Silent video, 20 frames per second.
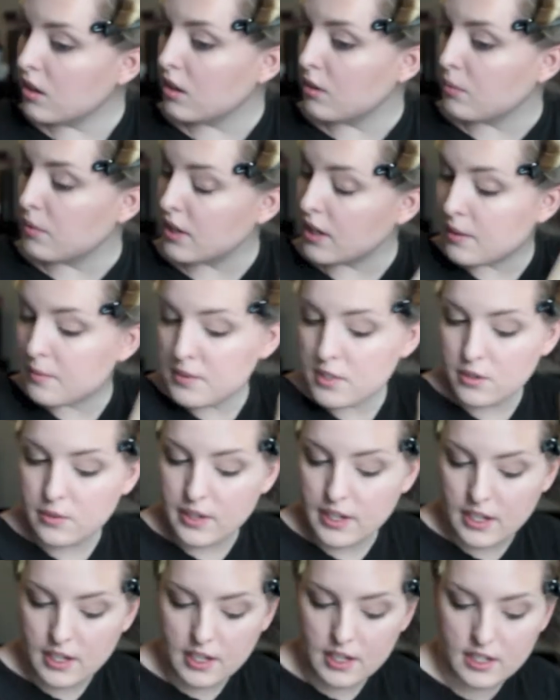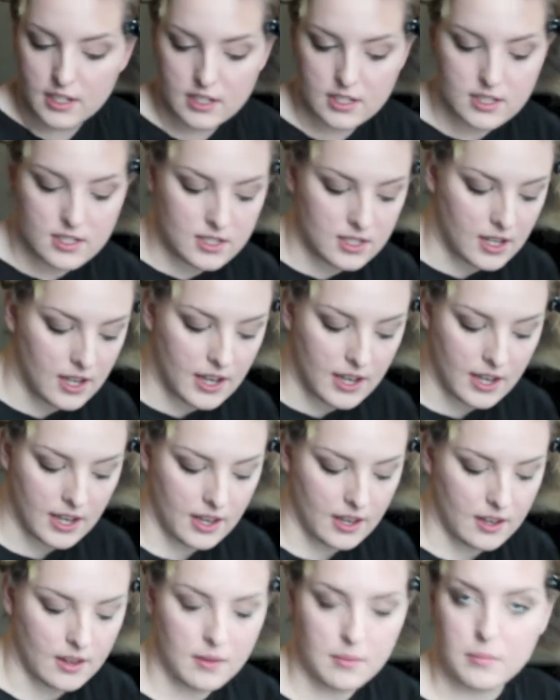And what I'm doing is I
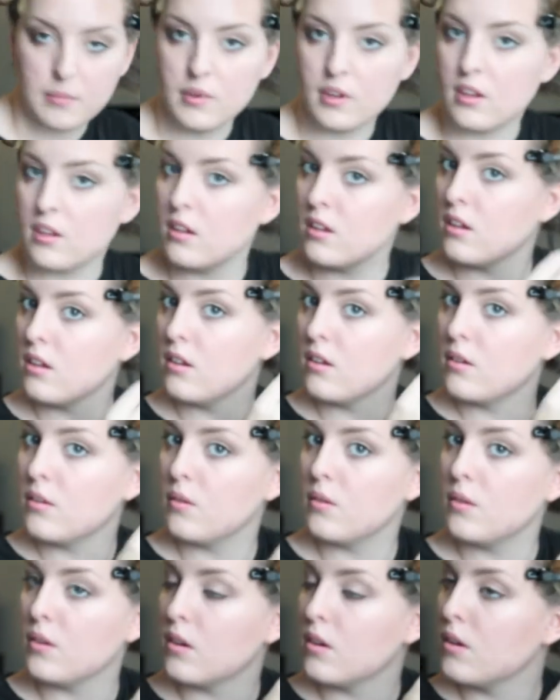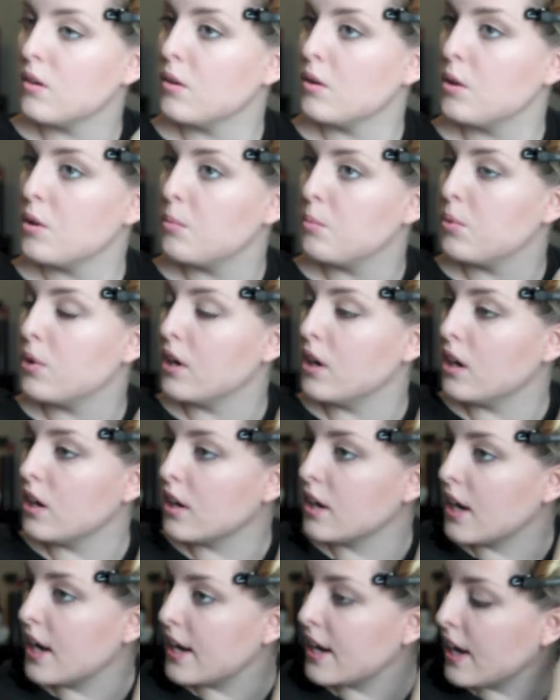am putting it
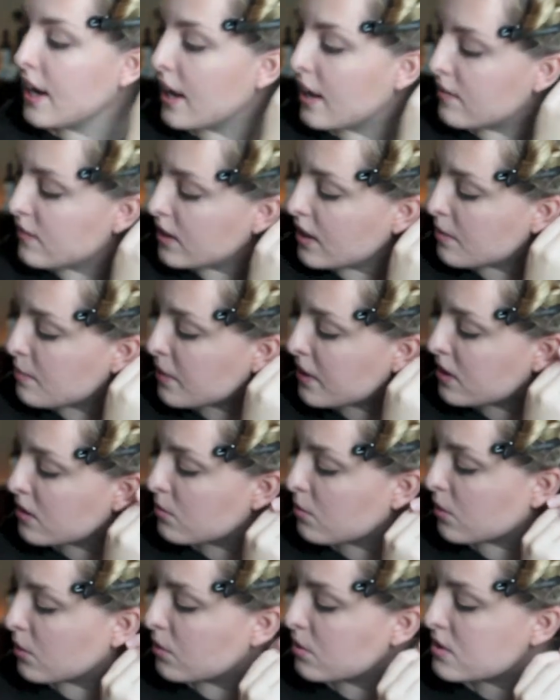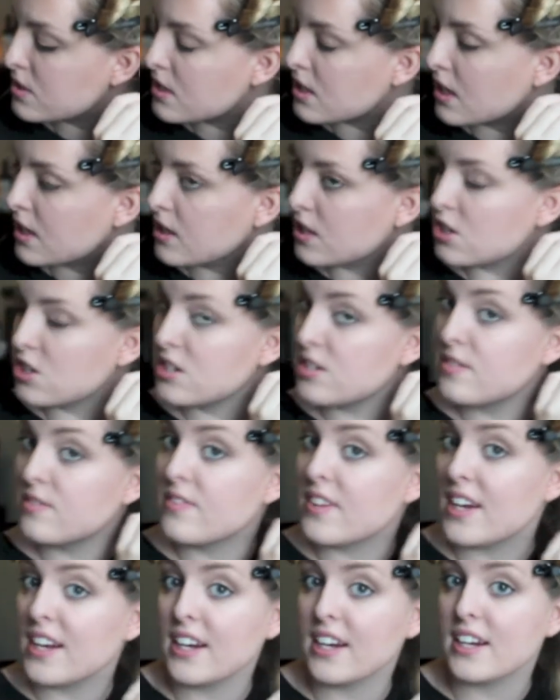on kind of heavy up by the roots and then just
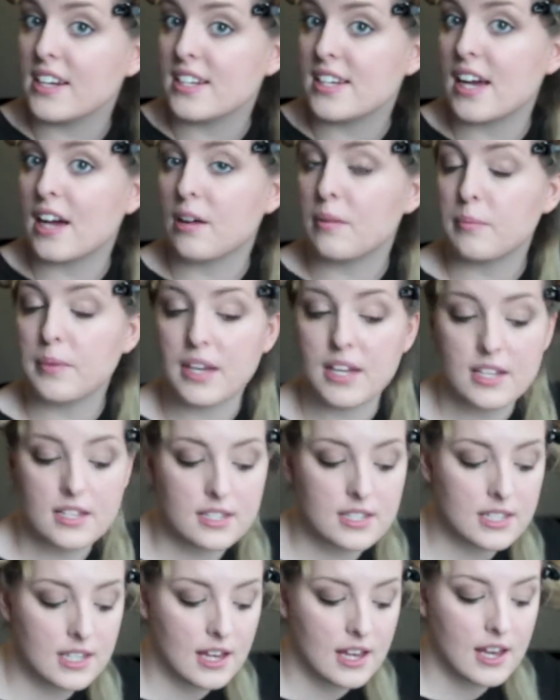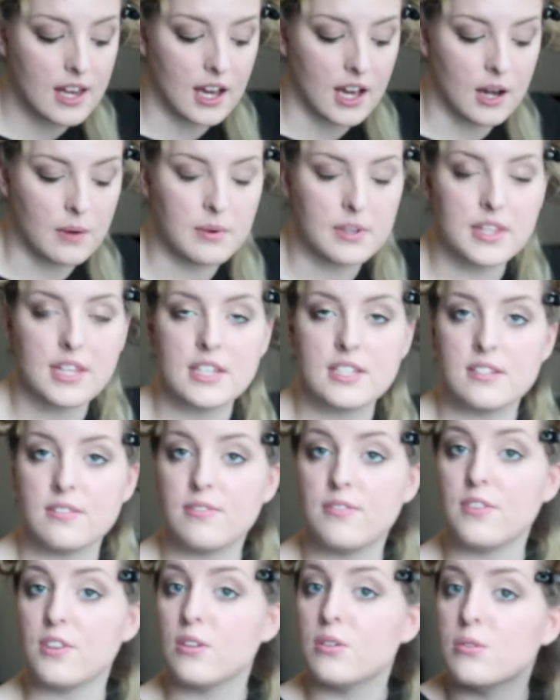fanning it down because I want that
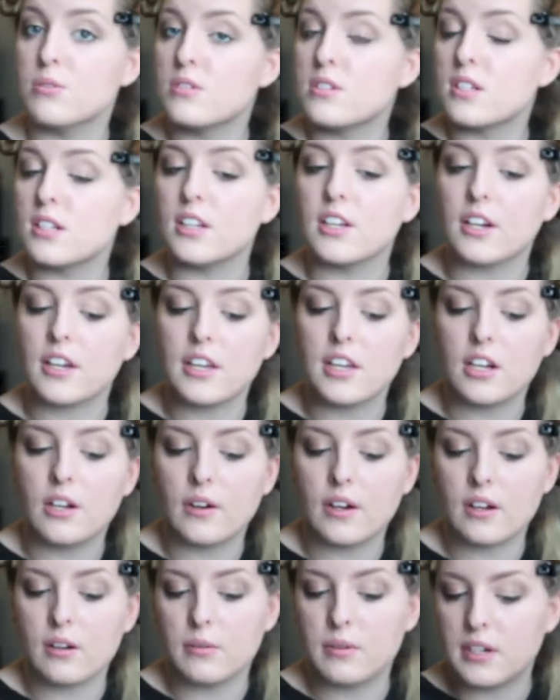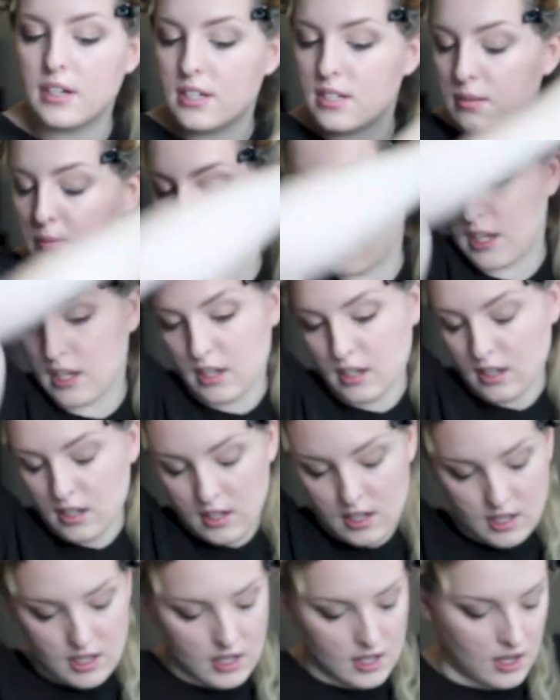diffused look, you know, I don't want it to be
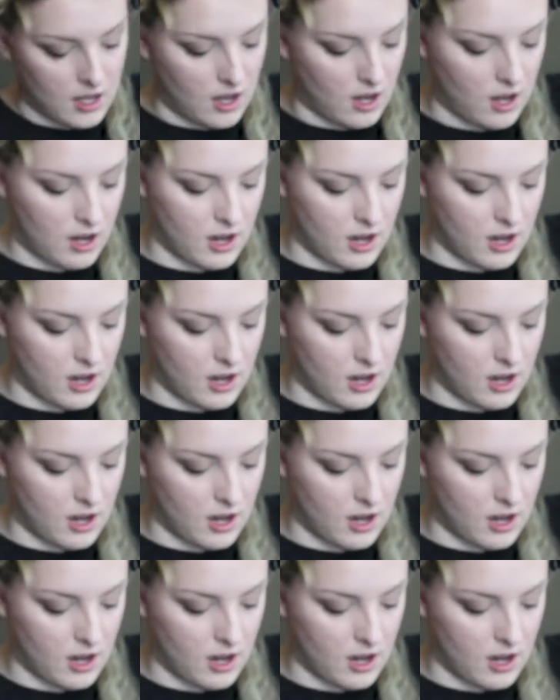a